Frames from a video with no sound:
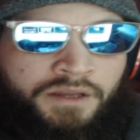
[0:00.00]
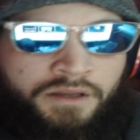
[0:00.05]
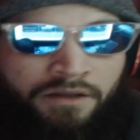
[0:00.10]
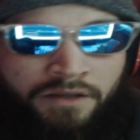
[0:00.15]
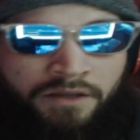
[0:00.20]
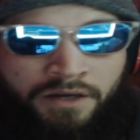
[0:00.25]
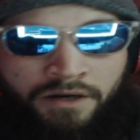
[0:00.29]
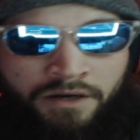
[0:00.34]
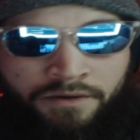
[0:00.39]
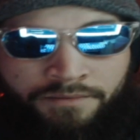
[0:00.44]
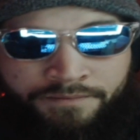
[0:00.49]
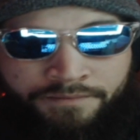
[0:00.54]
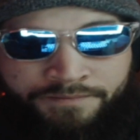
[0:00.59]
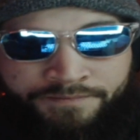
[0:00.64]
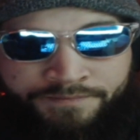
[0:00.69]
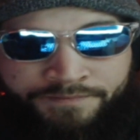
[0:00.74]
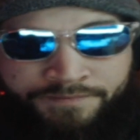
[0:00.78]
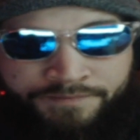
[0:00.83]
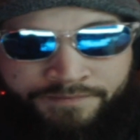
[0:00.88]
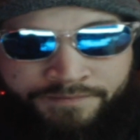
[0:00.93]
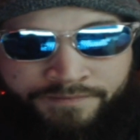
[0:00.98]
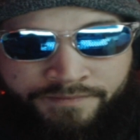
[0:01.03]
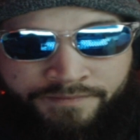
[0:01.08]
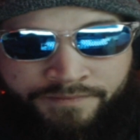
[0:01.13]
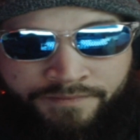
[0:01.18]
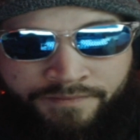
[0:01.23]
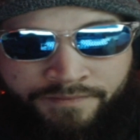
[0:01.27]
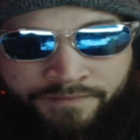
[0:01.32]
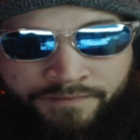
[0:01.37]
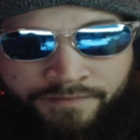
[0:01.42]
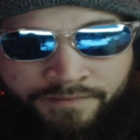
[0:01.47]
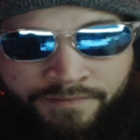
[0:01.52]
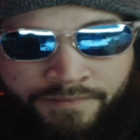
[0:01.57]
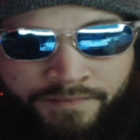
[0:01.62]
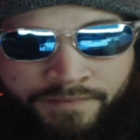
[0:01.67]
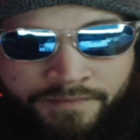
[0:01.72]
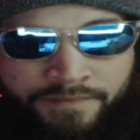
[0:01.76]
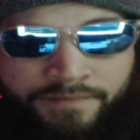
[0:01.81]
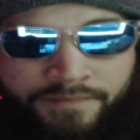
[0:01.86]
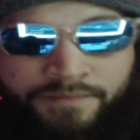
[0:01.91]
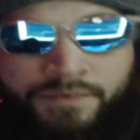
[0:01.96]
Yo.
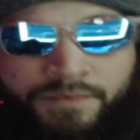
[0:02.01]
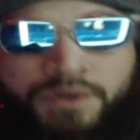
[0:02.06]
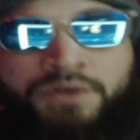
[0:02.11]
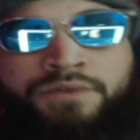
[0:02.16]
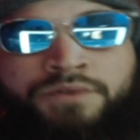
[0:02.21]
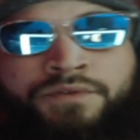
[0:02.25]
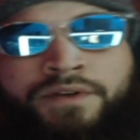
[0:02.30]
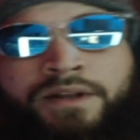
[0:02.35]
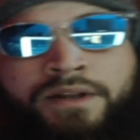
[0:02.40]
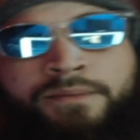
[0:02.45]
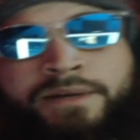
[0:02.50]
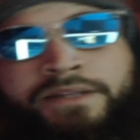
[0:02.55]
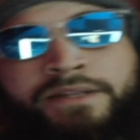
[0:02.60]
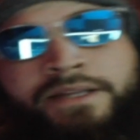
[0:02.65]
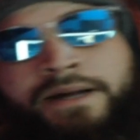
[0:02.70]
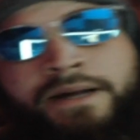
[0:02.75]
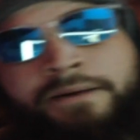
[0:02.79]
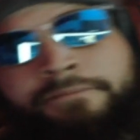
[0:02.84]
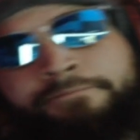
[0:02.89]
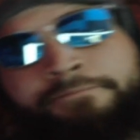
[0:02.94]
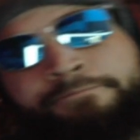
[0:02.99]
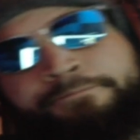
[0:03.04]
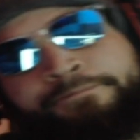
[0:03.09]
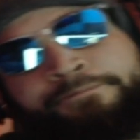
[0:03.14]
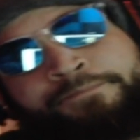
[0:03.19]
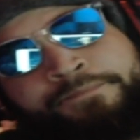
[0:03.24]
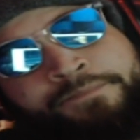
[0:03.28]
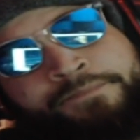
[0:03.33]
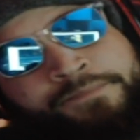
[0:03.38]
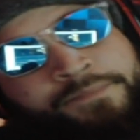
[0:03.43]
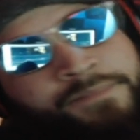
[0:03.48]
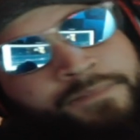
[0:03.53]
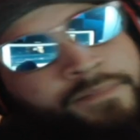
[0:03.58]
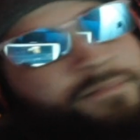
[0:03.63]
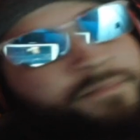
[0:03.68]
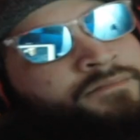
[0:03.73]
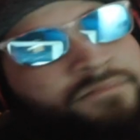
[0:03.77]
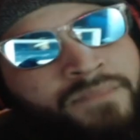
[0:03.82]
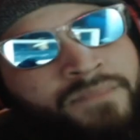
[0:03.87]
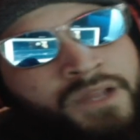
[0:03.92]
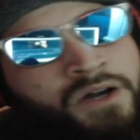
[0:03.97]
What do you feel about that?
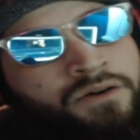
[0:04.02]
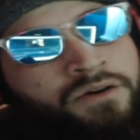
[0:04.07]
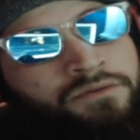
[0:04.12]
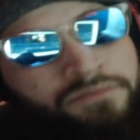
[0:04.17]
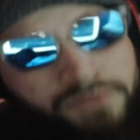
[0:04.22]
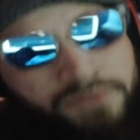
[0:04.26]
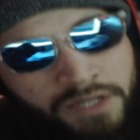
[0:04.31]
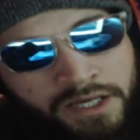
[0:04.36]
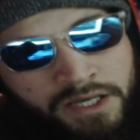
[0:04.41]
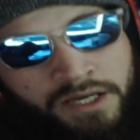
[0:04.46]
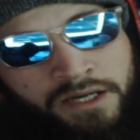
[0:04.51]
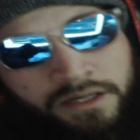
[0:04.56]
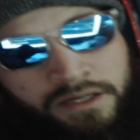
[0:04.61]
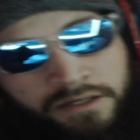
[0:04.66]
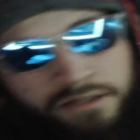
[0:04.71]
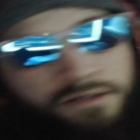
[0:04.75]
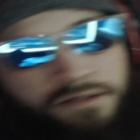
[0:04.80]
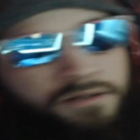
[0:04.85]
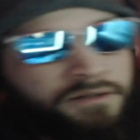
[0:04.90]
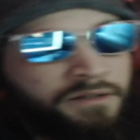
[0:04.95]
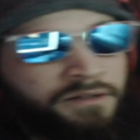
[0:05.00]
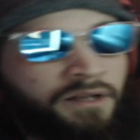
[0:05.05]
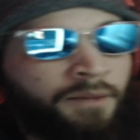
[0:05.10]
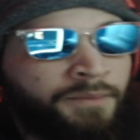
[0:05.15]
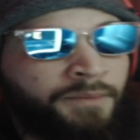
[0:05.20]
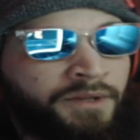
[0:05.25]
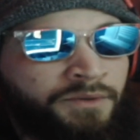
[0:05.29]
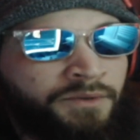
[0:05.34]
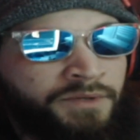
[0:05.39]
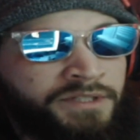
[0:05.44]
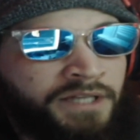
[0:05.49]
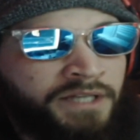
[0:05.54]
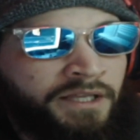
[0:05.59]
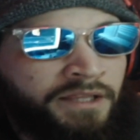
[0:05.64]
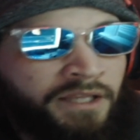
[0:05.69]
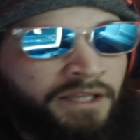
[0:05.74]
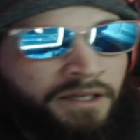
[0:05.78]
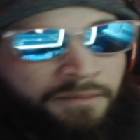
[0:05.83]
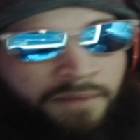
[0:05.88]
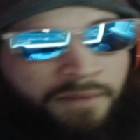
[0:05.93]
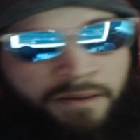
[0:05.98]
No? Yeah? Let me know what y'all
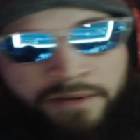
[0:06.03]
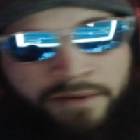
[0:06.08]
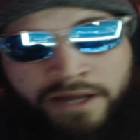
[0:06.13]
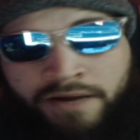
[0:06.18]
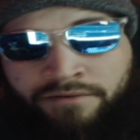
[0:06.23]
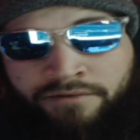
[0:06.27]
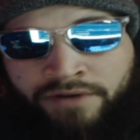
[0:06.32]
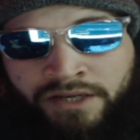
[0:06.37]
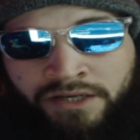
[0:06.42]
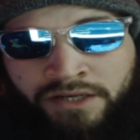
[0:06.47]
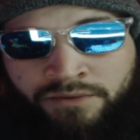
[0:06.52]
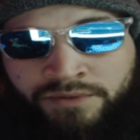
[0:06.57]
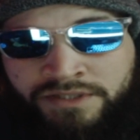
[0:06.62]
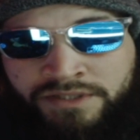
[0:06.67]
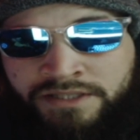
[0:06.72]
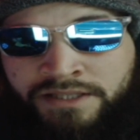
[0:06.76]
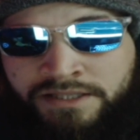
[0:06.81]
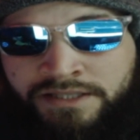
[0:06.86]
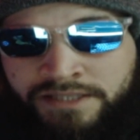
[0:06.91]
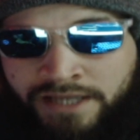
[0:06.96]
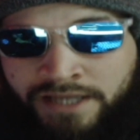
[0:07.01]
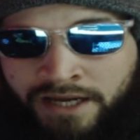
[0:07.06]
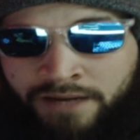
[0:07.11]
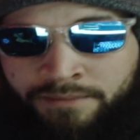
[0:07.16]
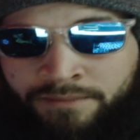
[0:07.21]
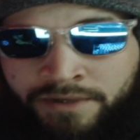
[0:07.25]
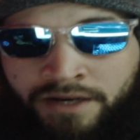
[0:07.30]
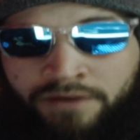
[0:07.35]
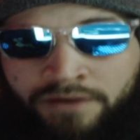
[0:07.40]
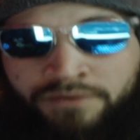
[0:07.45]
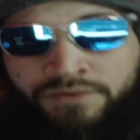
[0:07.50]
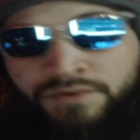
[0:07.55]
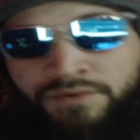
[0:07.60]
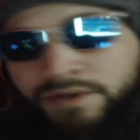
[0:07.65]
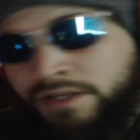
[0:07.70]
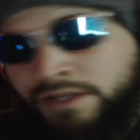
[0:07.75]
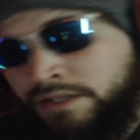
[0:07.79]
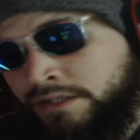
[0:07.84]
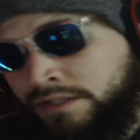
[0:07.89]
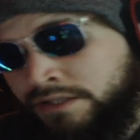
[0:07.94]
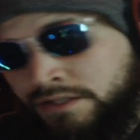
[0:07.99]
think. Maybe our rating wasn't as high, but I was
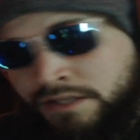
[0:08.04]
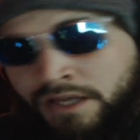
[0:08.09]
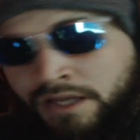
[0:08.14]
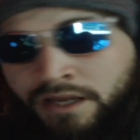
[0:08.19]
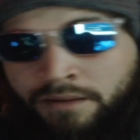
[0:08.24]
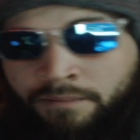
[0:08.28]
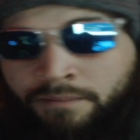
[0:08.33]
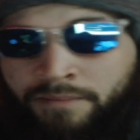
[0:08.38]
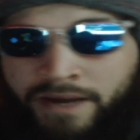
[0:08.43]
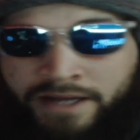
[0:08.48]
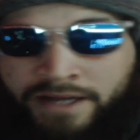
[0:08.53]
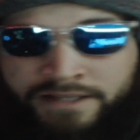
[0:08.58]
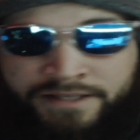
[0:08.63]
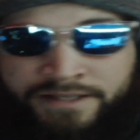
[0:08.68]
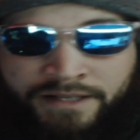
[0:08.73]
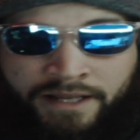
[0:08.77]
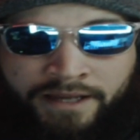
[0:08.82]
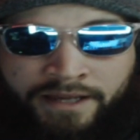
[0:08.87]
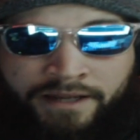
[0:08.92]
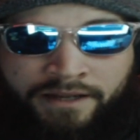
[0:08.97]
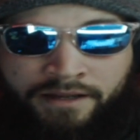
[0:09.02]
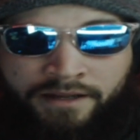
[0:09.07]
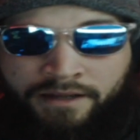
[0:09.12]
really just thinking back to, like,